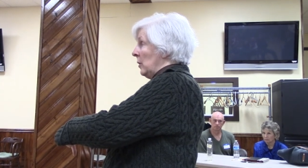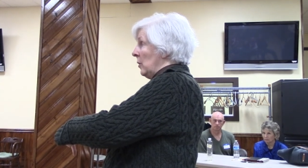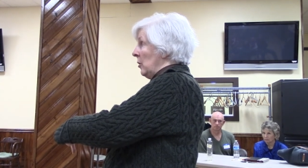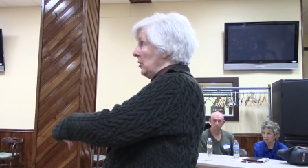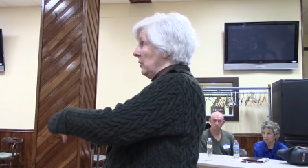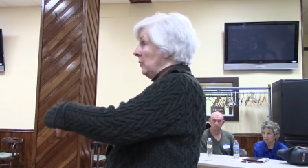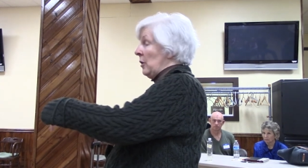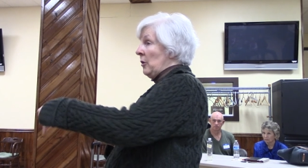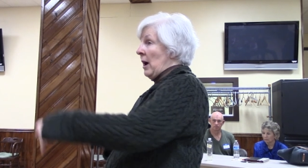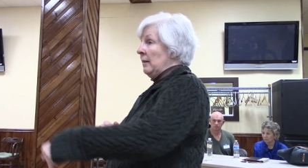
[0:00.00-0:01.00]
on the
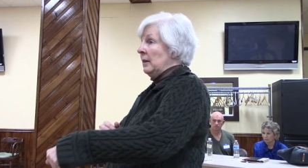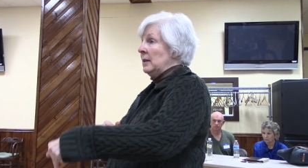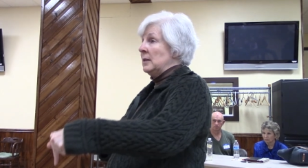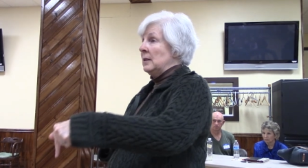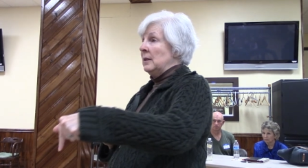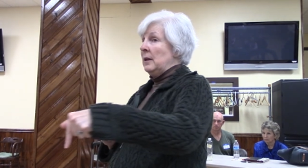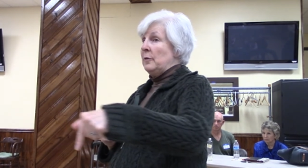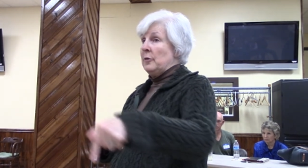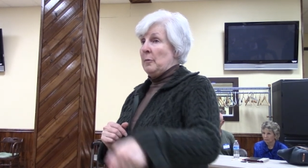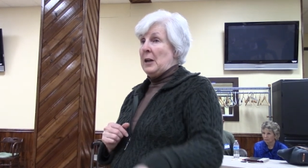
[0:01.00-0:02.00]
Rhode Island
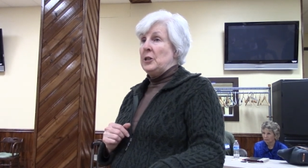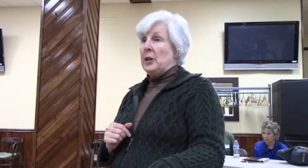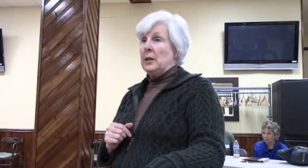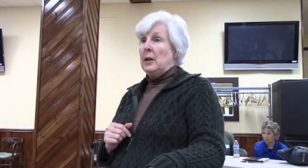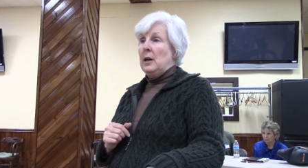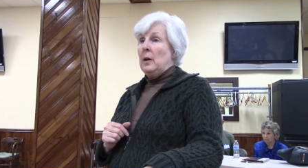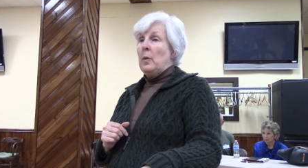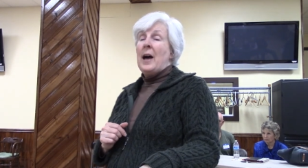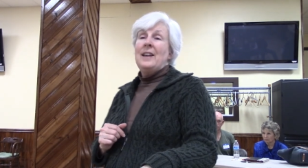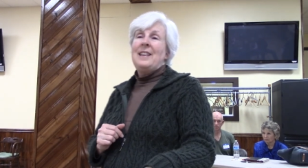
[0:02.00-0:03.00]
information.
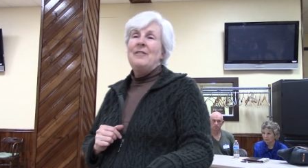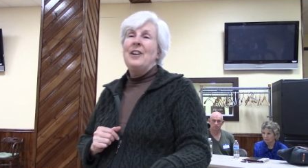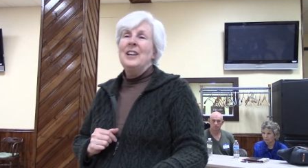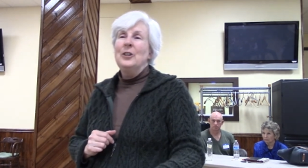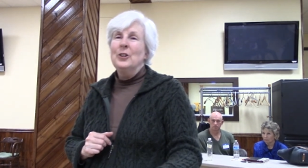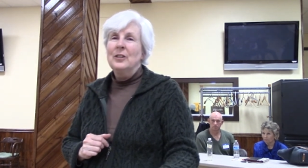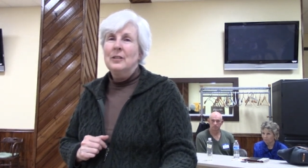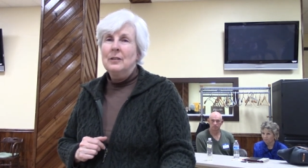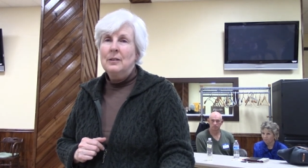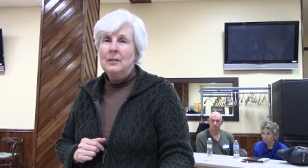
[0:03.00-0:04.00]
Well, how did they find her?
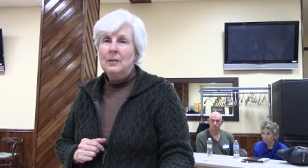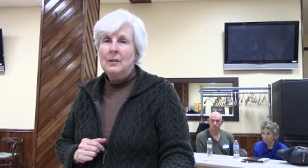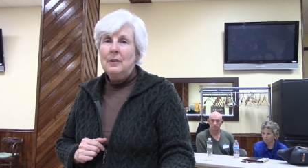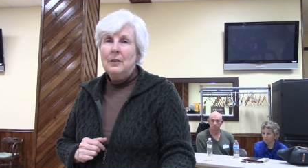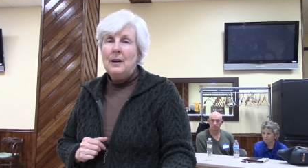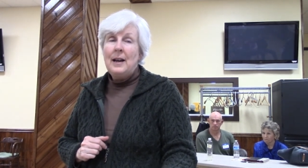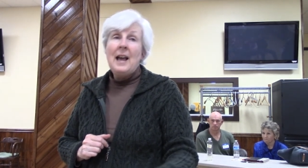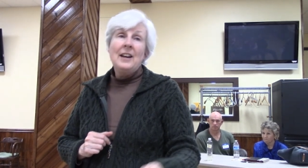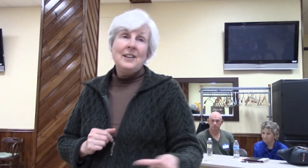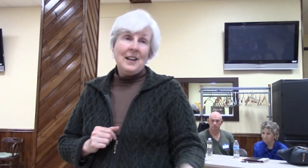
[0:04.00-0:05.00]
And
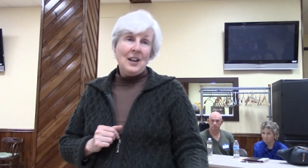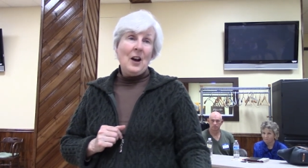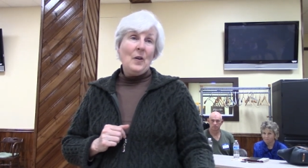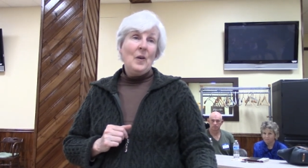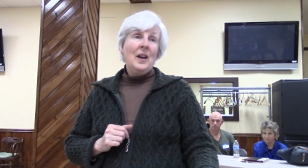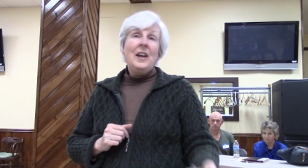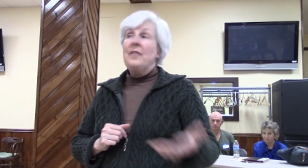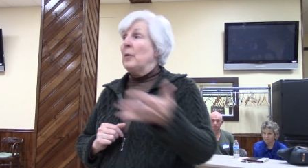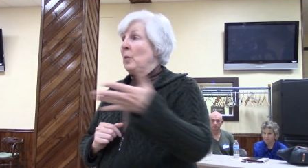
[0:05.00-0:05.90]
how did they know if it